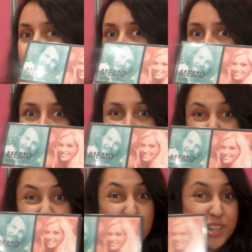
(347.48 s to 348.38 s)
so I may
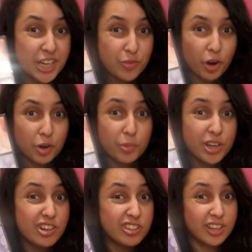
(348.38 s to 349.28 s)
be completely wrong but
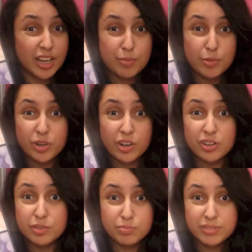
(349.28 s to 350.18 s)
it looks like a memory
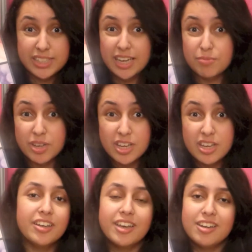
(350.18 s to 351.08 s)
card game.
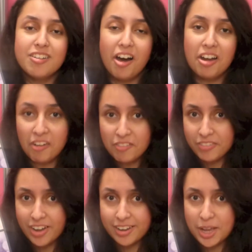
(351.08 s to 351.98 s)
And again, I
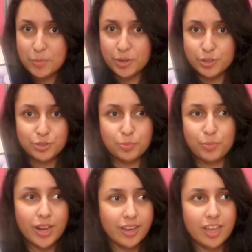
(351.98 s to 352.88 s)
love that game. I used to
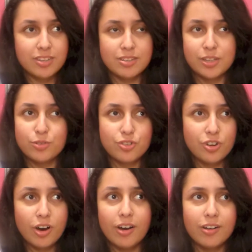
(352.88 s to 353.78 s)
play it since I was a
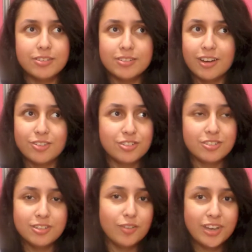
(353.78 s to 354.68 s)
child. I
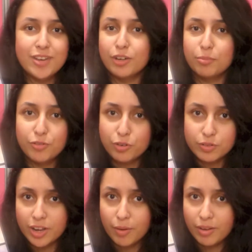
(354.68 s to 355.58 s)
just love it even on my
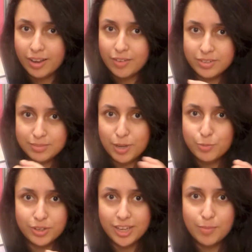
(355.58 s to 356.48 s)
phone now. Like, I have this
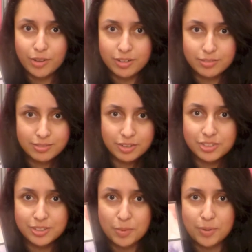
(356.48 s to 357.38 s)
memory game that I
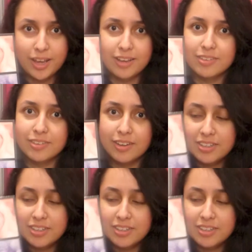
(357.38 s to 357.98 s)
constantly play and